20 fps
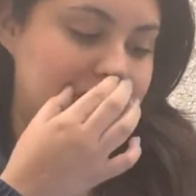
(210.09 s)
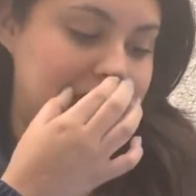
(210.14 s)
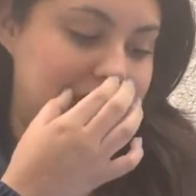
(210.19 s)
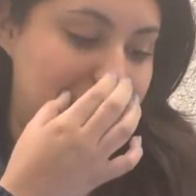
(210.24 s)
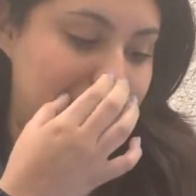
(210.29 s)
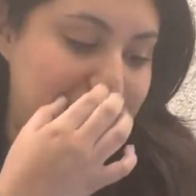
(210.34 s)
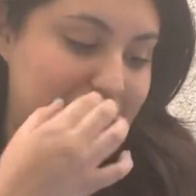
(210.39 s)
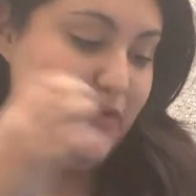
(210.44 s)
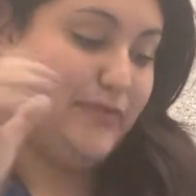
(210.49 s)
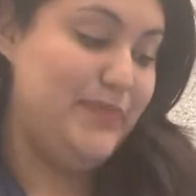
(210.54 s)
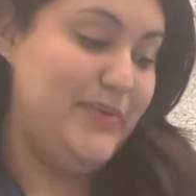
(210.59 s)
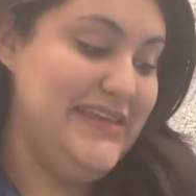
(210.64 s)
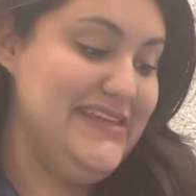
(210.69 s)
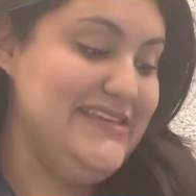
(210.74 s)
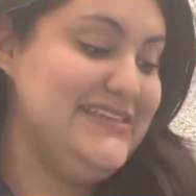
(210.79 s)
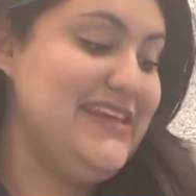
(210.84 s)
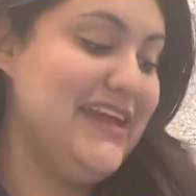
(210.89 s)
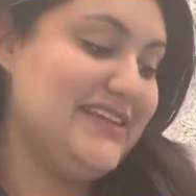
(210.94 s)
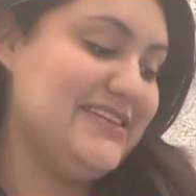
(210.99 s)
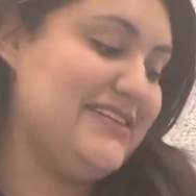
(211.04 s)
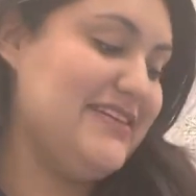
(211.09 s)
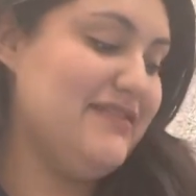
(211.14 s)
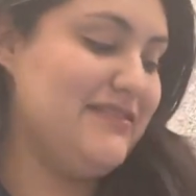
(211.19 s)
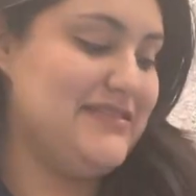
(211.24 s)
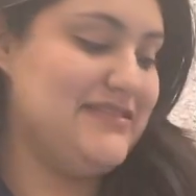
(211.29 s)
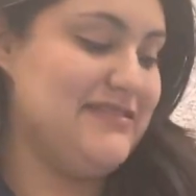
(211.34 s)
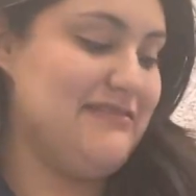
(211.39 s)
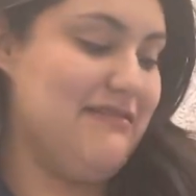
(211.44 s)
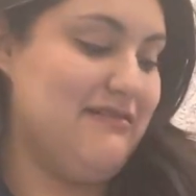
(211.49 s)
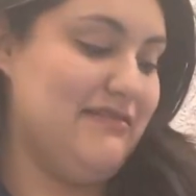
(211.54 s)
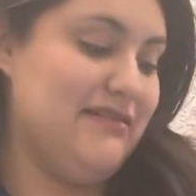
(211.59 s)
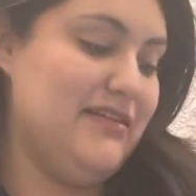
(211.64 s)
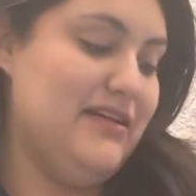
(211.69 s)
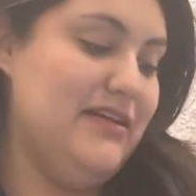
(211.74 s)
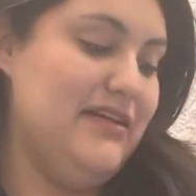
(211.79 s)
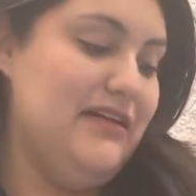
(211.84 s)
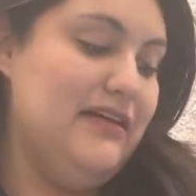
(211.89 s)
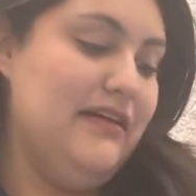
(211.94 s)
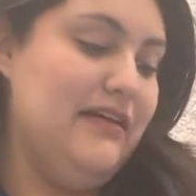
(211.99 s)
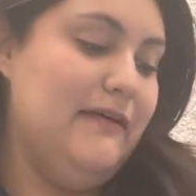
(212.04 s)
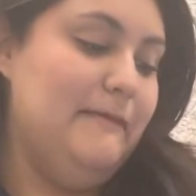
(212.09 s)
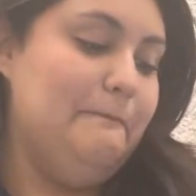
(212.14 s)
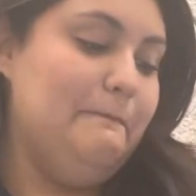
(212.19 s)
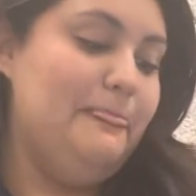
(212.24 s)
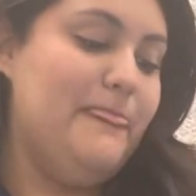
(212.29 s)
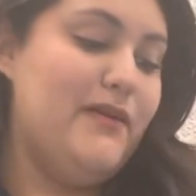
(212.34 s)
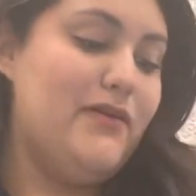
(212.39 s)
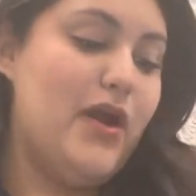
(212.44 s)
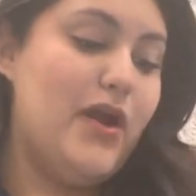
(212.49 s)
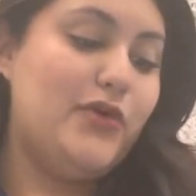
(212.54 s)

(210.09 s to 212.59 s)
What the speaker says: So in the B section of the song, there